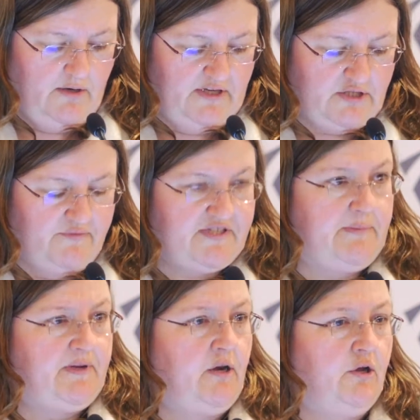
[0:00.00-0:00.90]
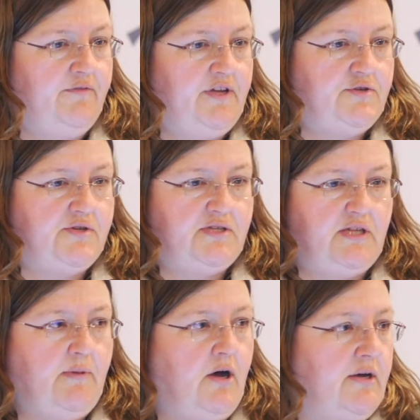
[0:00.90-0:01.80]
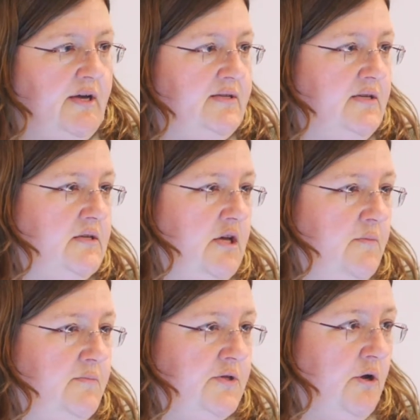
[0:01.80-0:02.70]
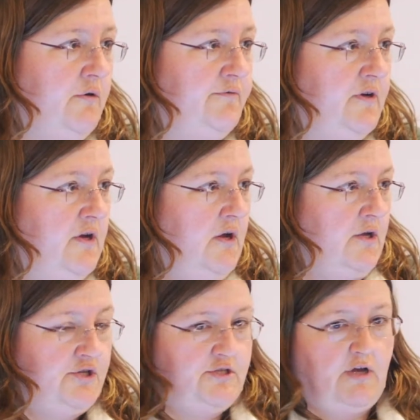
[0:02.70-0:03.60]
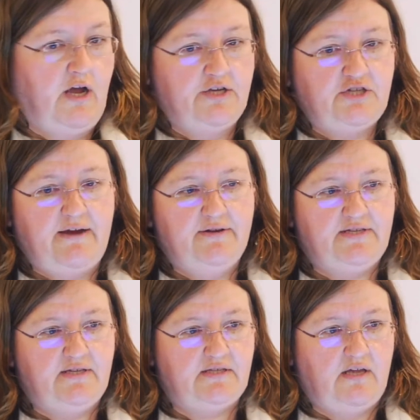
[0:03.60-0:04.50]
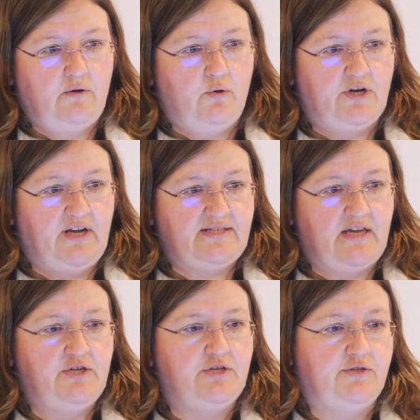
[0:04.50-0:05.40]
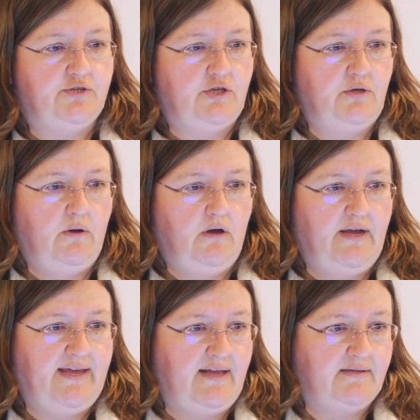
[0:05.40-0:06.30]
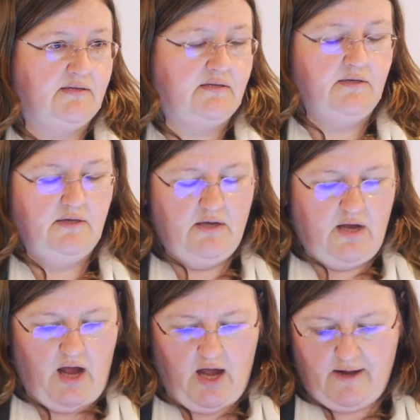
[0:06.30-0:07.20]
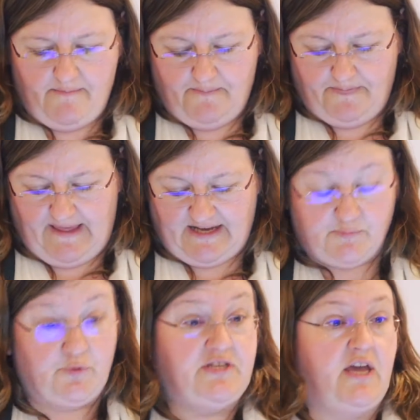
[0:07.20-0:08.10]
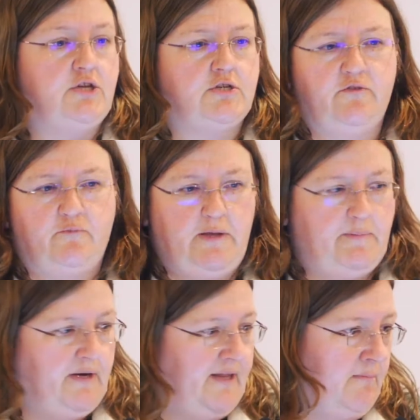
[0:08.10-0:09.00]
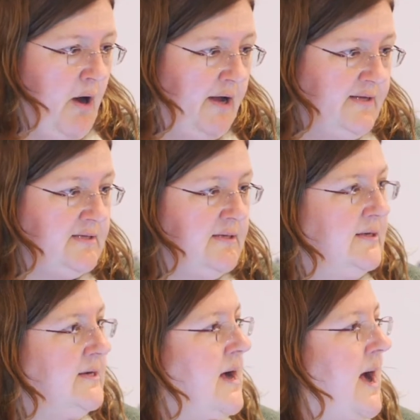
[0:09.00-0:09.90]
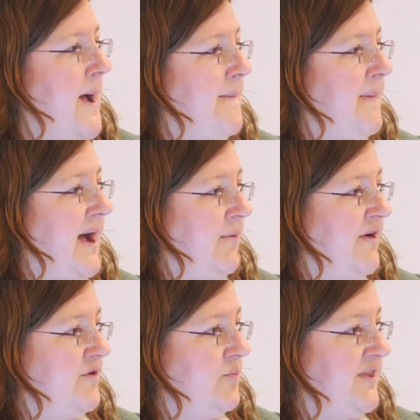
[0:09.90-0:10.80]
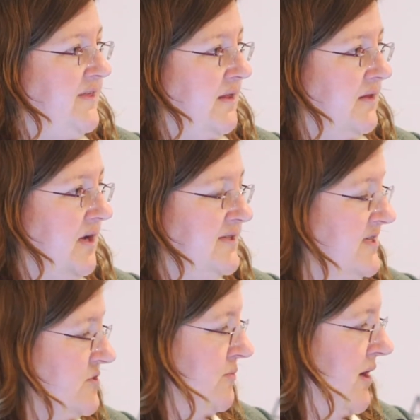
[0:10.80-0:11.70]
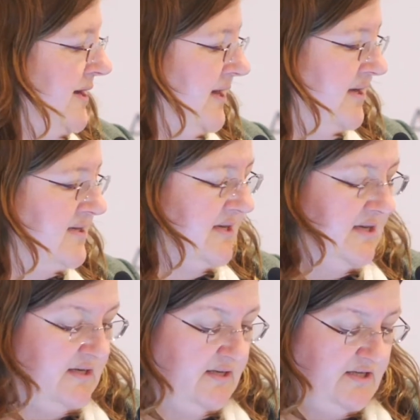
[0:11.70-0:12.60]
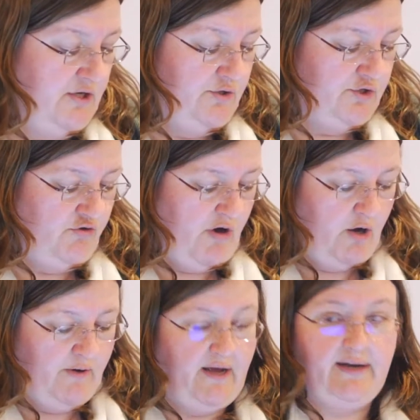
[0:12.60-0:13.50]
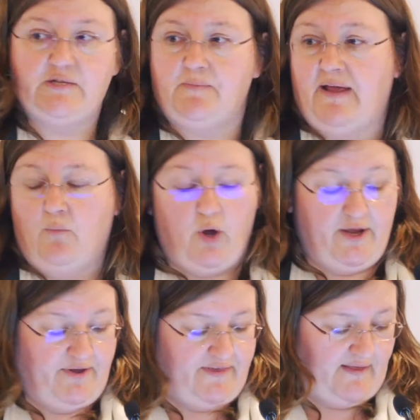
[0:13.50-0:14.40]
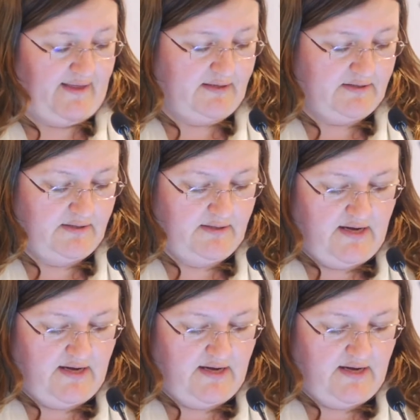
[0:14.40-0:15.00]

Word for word: There's obviously been a lot of interest in the market in terms of uh, charities and organisations who are against um, exploitation of people in mines. Um, however, we think that artisanal mining is going to continue to grow, and I'll explain why we think that.